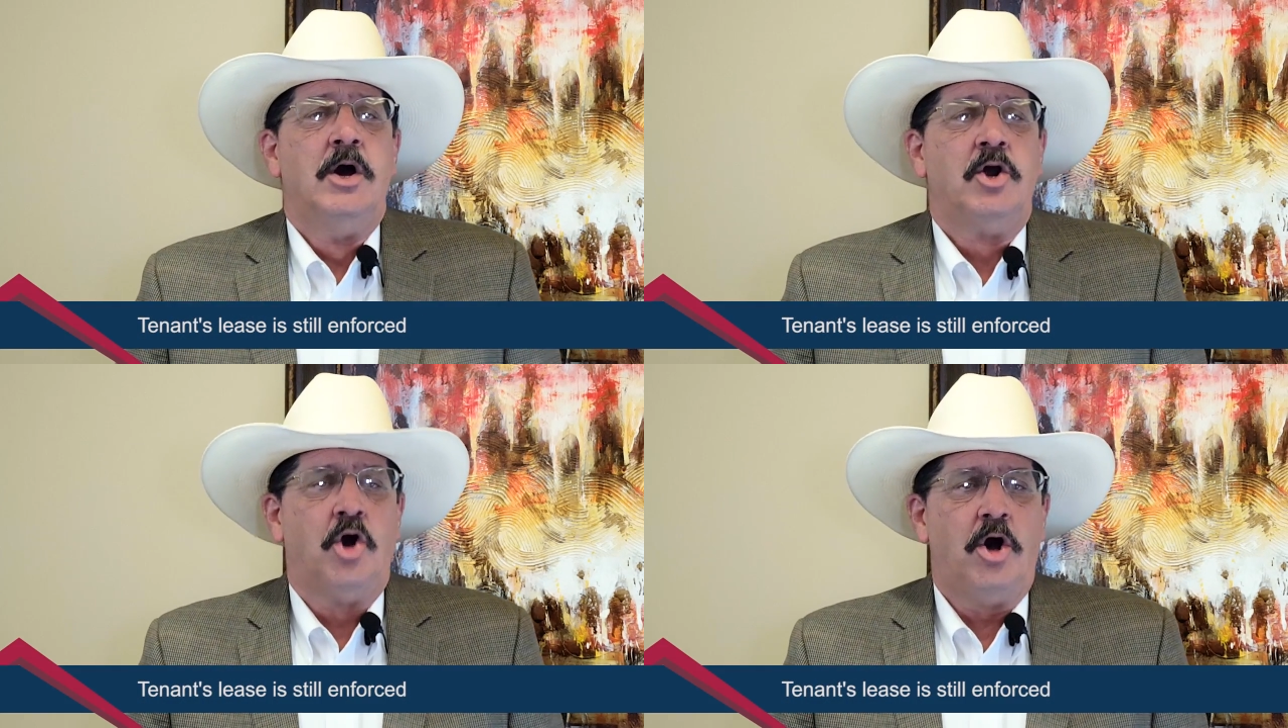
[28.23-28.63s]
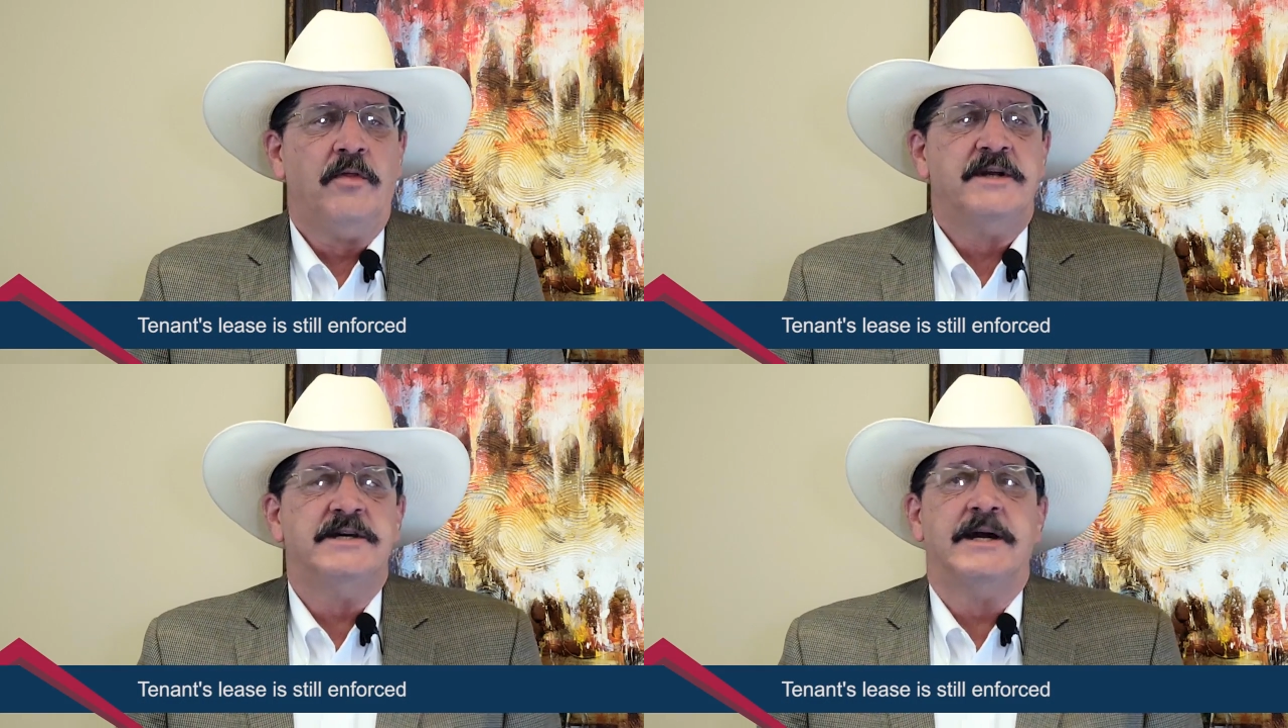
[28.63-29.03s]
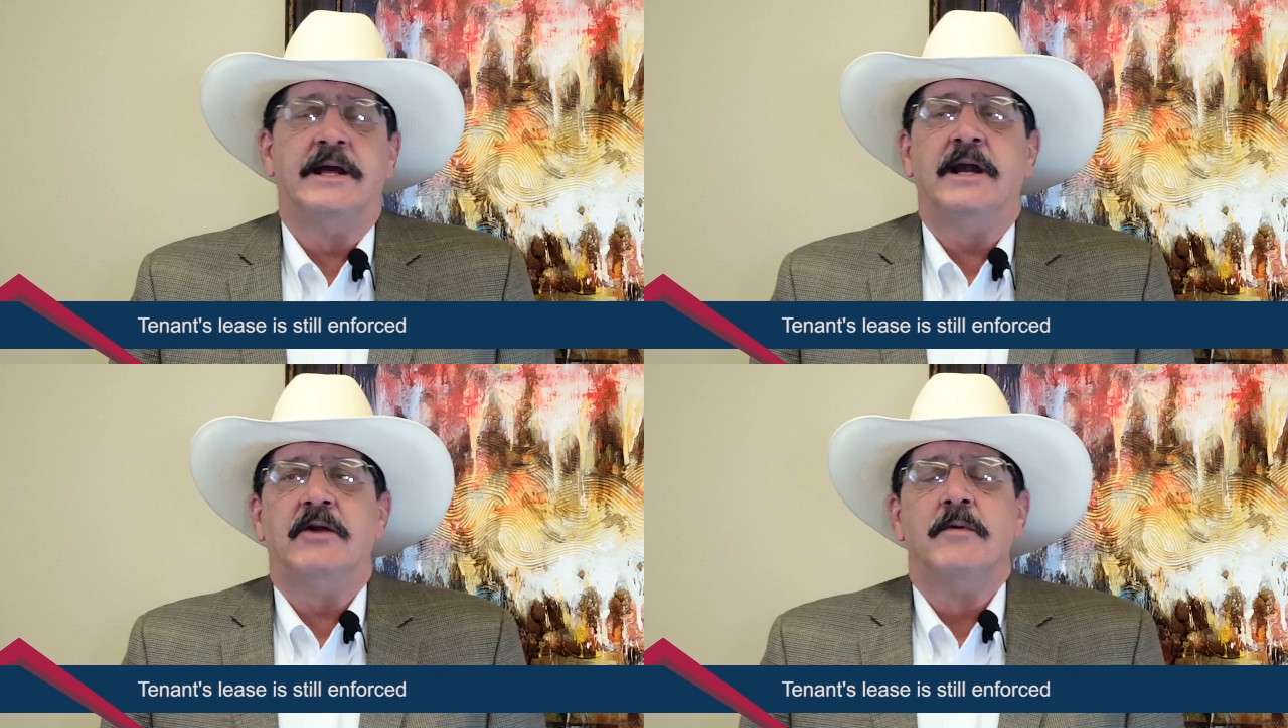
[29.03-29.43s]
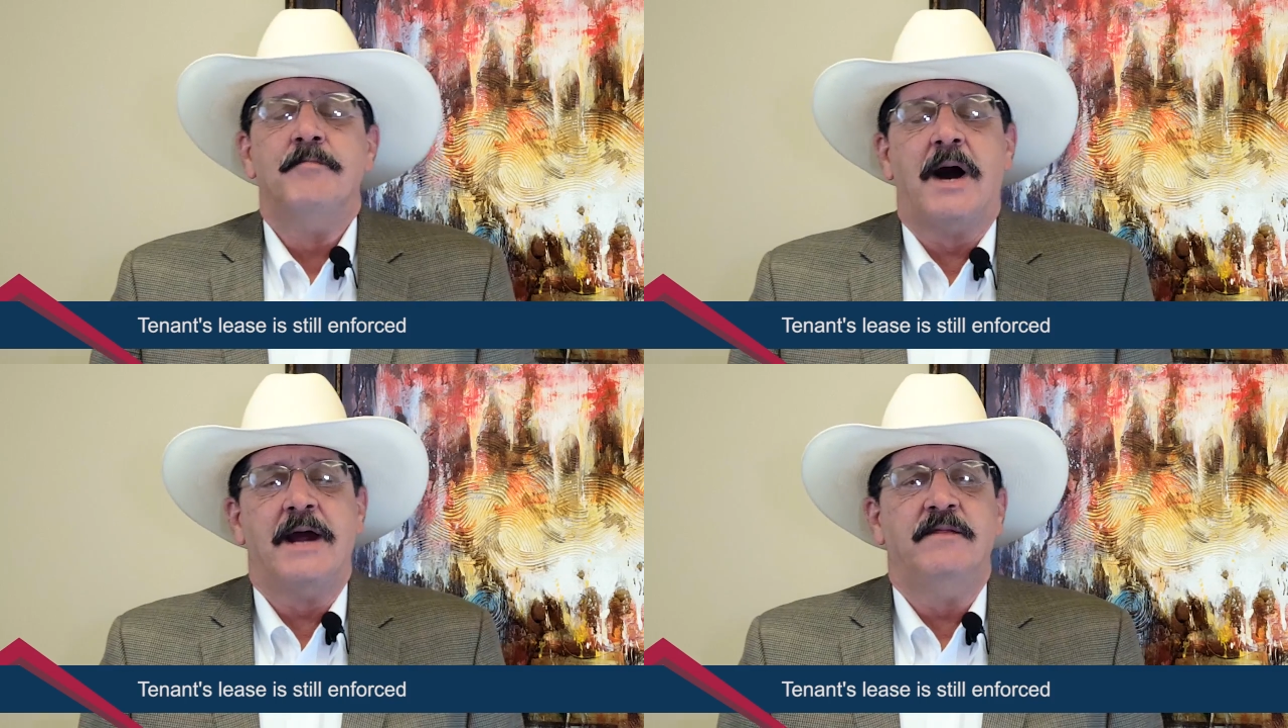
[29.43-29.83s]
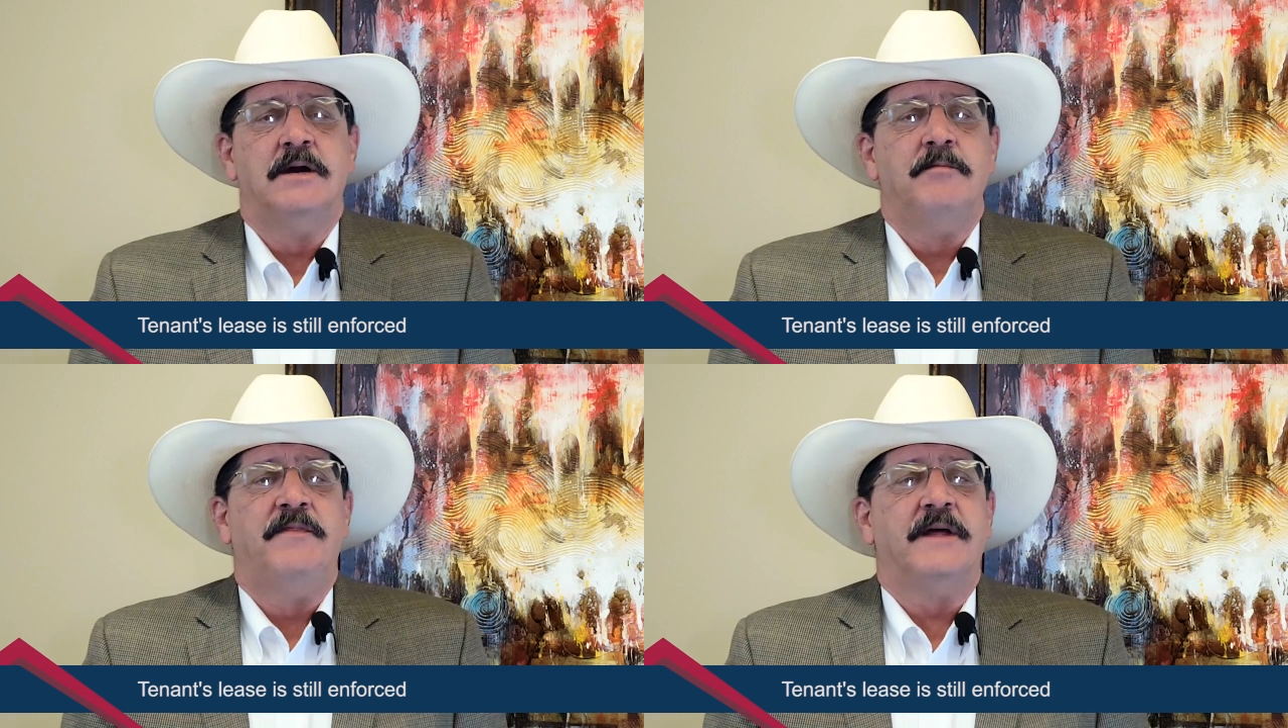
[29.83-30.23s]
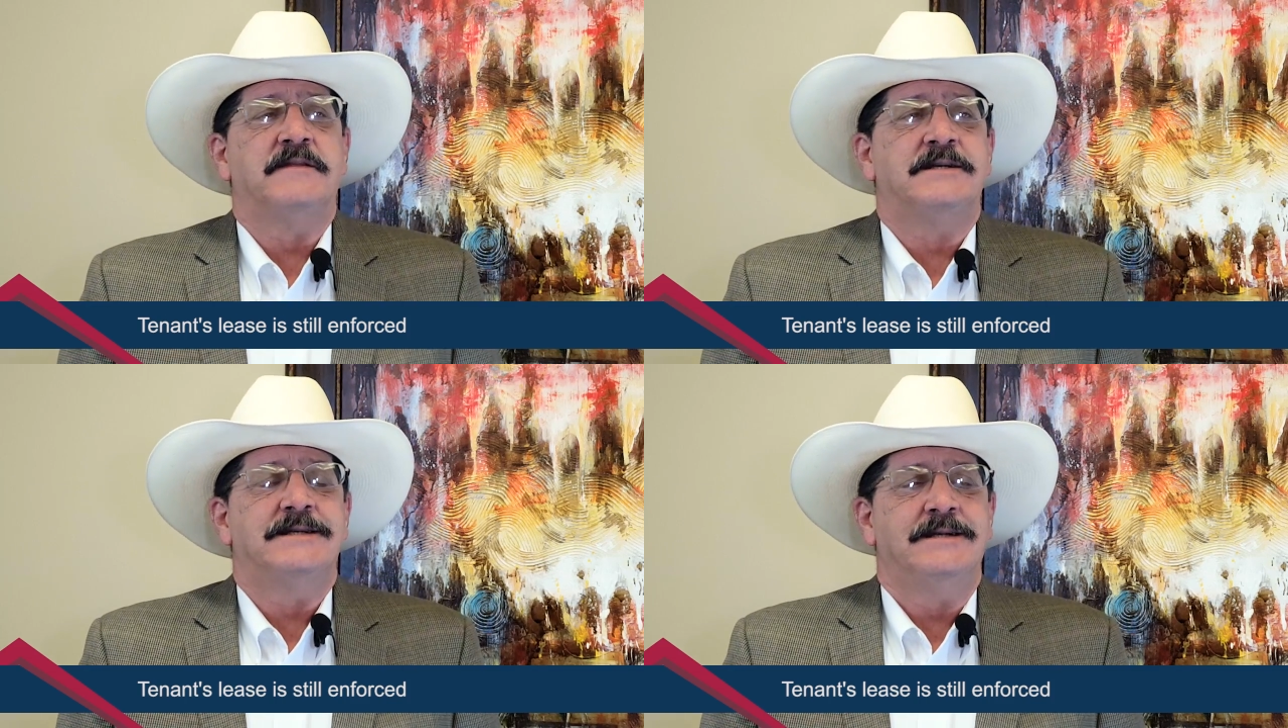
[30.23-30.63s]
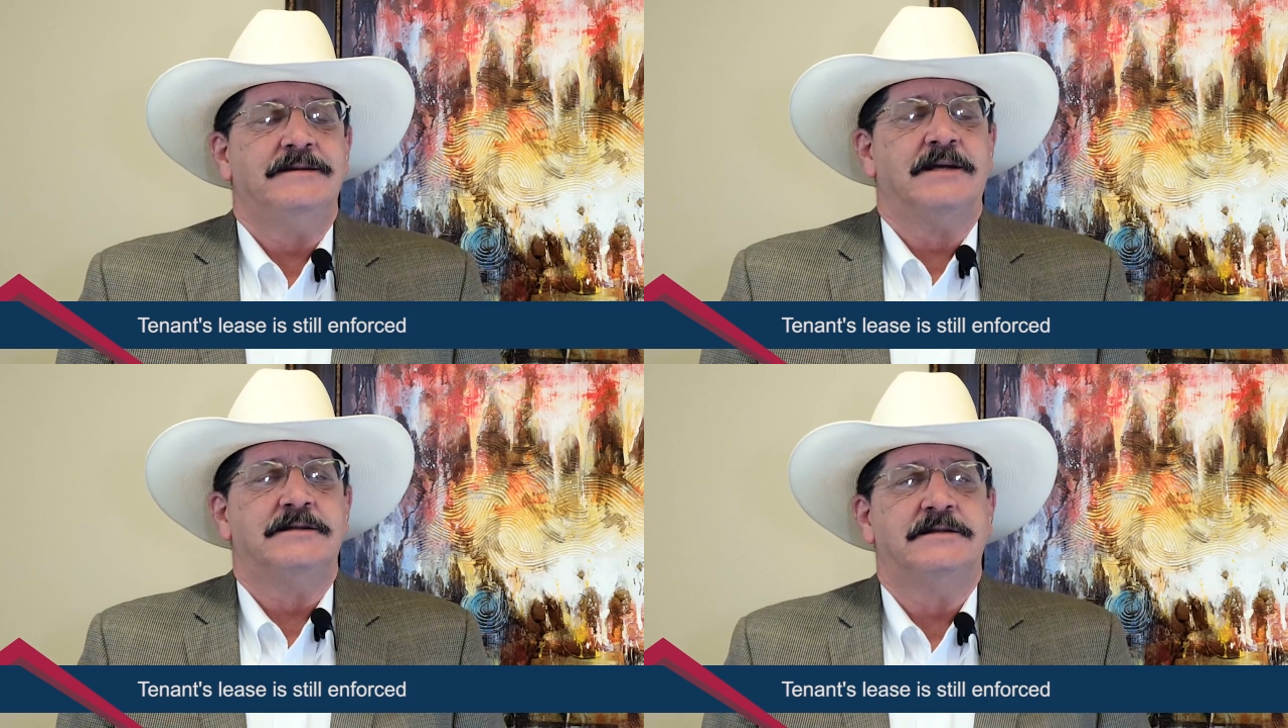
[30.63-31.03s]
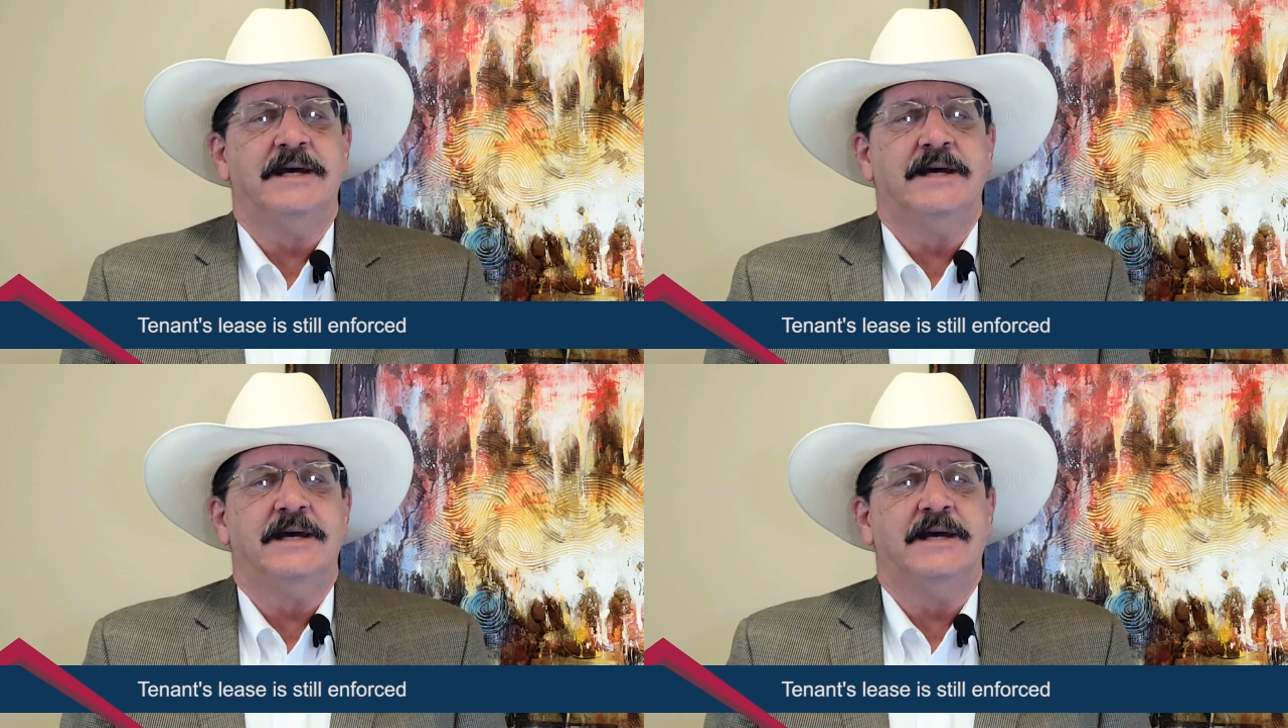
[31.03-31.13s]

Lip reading: call the tenant and remind them that the